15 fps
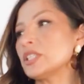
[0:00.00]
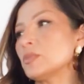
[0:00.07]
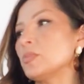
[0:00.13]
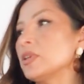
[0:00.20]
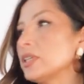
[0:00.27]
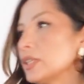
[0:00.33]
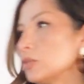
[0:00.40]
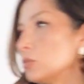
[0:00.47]
you're
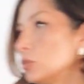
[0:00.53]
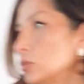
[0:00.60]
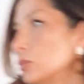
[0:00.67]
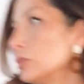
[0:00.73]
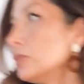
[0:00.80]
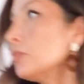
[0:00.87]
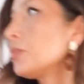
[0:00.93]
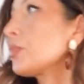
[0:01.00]
buying
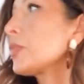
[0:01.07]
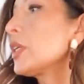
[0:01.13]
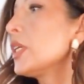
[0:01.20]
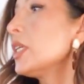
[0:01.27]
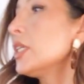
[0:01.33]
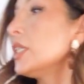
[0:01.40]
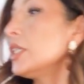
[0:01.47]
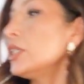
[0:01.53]
wool,
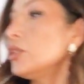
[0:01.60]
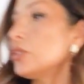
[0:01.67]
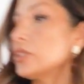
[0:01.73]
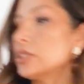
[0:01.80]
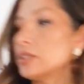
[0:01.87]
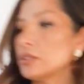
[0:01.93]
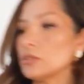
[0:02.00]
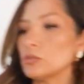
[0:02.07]
you
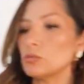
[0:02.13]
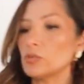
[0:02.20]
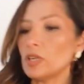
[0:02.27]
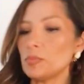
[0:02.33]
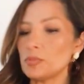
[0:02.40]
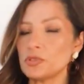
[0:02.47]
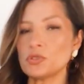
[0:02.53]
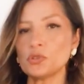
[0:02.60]
can
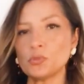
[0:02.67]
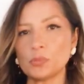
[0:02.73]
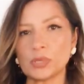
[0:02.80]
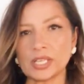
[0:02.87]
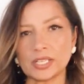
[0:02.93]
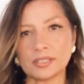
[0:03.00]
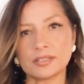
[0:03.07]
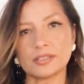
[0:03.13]
rub two
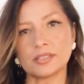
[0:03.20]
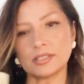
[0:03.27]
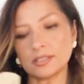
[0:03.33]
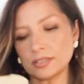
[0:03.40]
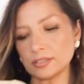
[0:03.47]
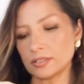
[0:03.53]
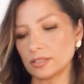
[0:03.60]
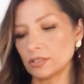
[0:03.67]

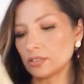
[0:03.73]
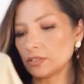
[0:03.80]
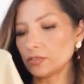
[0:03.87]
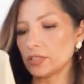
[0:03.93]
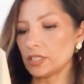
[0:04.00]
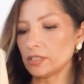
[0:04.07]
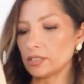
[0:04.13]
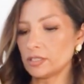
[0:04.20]
pieces of
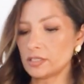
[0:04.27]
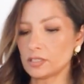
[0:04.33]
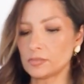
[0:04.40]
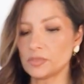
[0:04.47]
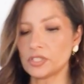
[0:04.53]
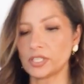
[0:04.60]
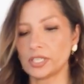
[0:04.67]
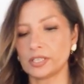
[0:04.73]
the item
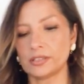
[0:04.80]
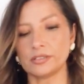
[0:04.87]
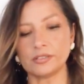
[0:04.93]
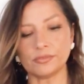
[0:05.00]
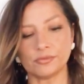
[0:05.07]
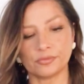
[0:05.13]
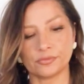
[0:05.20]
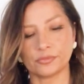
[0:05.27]
together
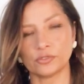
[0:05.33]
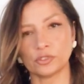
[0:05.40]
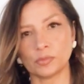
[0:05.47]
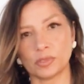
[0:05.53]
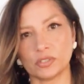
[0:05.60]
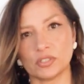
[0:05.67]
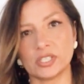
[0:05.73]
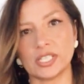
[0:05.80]
for
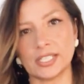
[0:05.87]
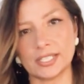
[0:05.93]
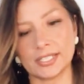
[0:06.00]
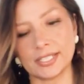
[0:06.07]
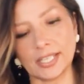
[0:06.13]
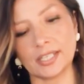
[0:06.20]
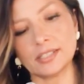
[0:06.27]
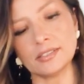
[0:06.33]
about 10
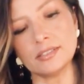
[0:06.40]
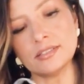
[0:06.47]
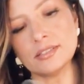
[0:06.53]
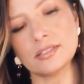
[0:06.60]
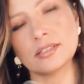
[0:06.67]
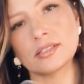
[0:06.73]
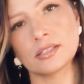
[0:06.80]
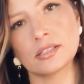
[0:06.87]

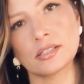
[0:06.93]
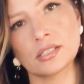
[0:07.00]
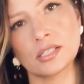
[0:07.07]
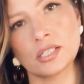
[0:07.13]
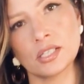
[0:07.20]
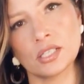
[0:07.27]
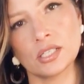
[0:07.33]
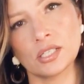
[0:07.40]
seconds.
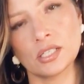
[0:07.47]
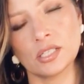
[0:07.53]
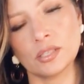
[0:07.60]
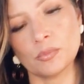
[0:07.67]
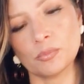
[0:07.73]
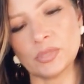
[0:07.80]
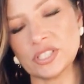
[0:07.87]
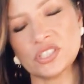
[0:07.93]

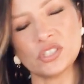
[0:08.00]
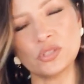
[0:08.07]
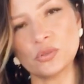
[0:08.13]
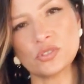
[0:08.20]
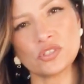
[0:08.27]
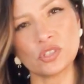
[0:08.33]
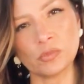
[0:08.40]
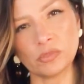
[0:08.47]
Best you do
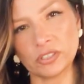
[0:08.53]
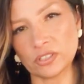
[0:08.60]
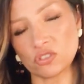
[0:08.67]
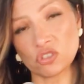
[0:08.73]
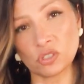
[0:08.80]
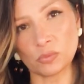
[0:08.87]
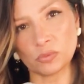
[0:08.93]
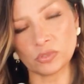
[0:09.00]
it somewhere in the
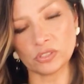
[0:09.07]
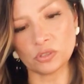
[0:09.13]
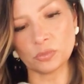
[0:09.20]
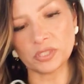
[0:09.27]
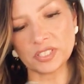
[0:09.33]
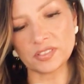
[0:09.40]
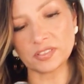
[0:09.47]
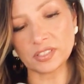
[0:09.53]
shop where
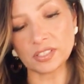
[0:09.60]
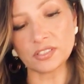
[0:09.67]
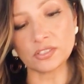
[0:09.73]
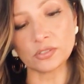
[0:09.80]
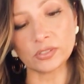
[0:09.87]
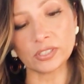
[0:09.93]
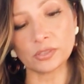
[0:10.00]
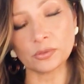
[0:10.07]
nobody sees
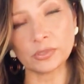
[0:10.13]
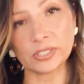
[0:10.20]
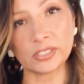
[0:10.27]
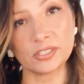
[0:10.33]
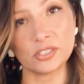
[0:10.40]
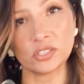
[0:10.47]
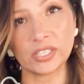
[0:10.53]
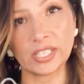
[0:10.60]
you,
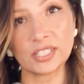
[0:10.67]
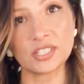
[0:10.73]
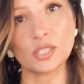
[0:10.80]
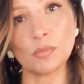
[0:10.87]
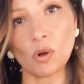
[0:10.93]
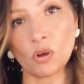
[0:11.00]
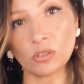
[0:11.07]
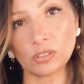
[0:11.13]
otherwise you get
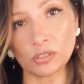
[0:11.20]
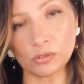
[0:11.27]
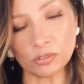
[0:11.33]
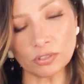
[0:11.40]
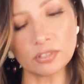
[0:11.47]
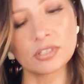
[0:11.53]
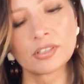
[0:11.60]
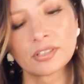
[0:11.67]
some odd
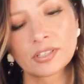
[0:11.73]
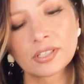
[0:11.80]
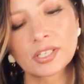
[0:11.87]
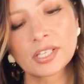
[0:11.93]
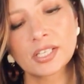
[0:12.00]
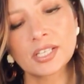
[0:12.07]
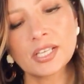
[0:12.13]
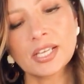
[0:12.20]
looks.
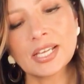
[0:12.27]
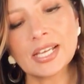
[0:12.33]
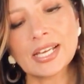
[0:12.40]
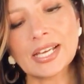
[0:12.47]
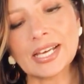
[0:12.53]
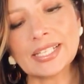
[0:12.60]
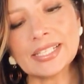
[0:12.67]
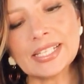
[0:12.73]

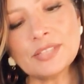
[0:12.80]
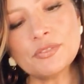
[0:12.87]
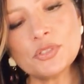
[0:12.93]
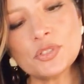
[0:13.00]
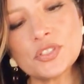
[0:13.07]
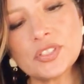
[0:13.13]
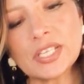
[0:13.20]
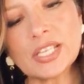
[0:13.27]
And then if you
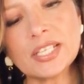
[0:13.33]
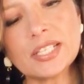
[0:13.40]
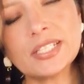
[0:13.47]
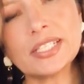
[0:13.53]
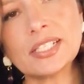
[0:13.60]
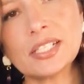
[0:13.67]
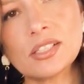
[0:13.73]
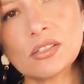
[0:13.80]
see
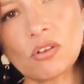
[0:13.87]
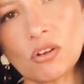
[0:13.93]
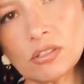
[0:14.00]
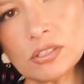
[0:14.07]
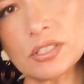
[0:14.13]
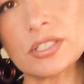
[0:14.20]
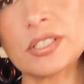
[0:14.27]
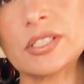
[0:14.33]
little
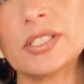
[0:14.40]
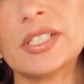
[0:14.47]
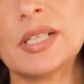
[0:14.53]
knots,